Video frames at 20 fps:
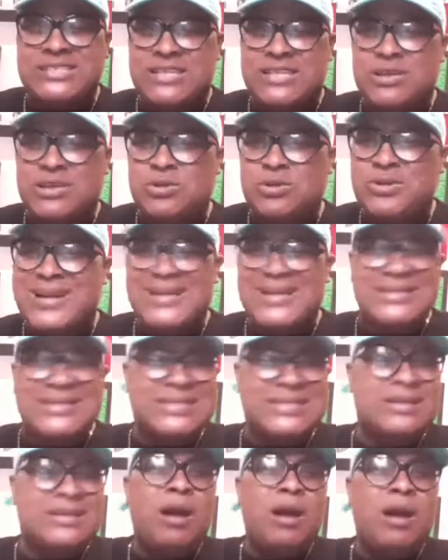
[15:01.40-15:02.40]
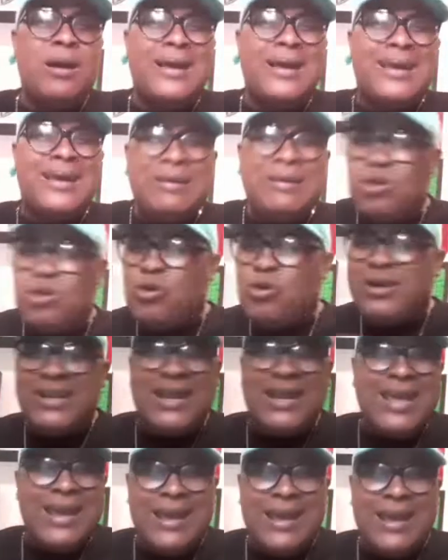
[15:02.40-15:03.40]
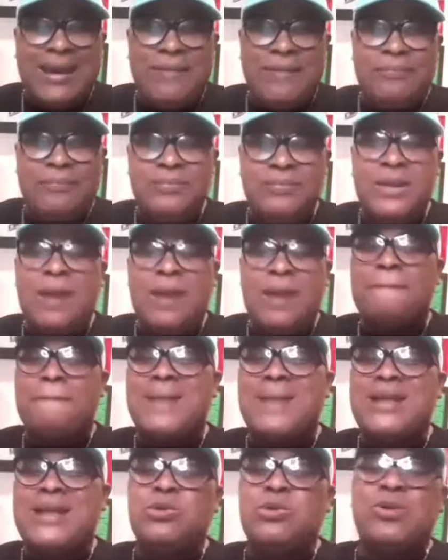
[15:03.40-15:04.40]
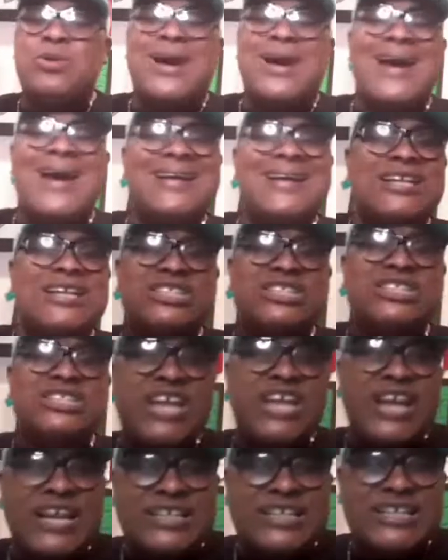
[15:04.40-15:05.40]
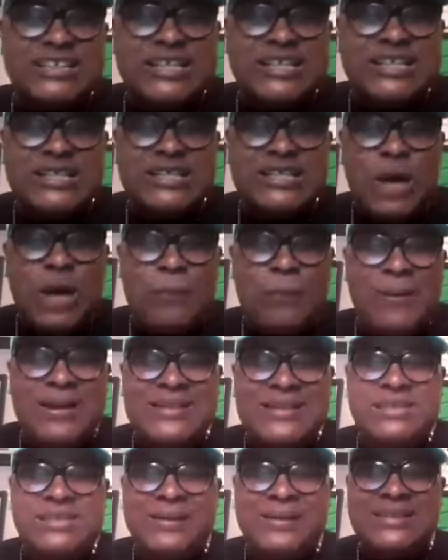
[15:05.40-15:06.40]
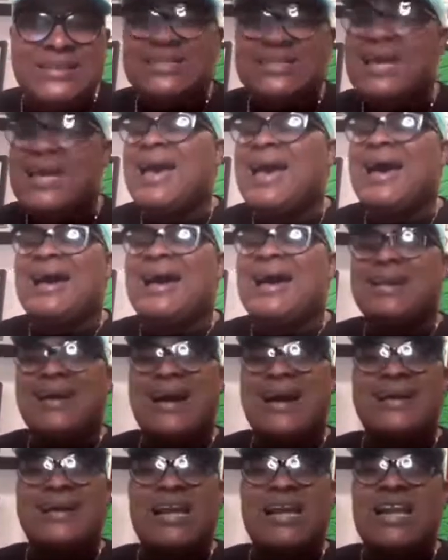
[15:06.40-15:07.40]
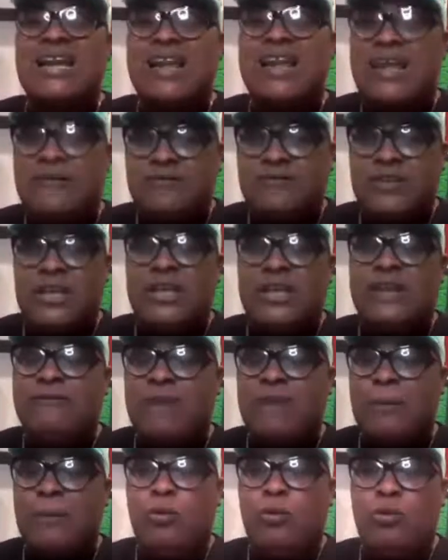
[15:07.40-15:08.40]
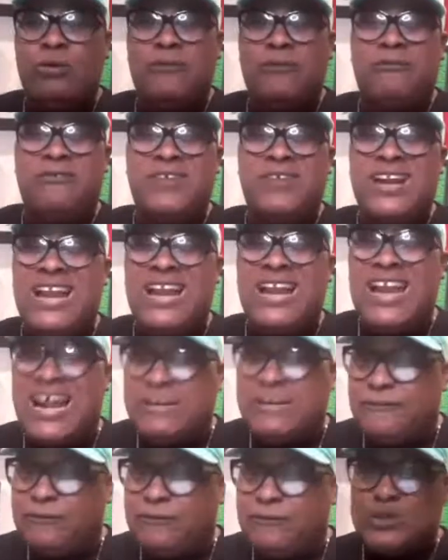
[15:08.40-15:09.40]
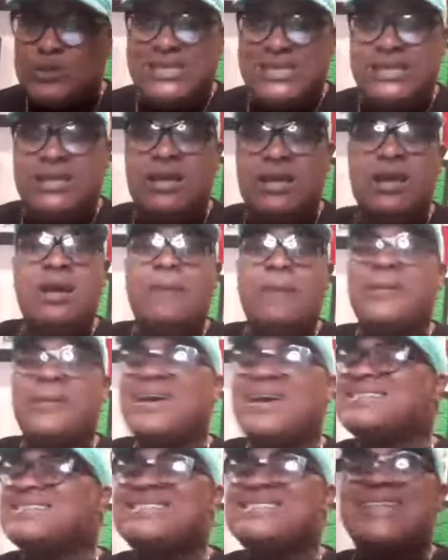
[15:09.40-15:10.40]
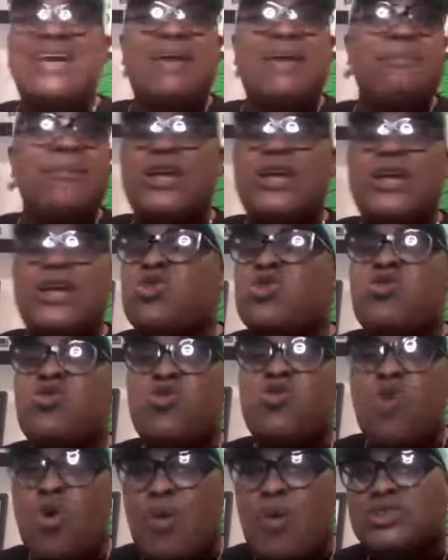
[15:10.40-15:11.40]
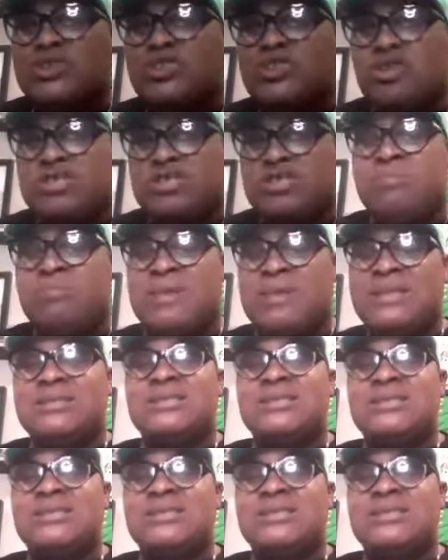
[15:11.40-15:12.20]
United. During the game, Man U kind of changed things up a little bit, and it kind of left Liverpool flat-footed because they made no adjustment.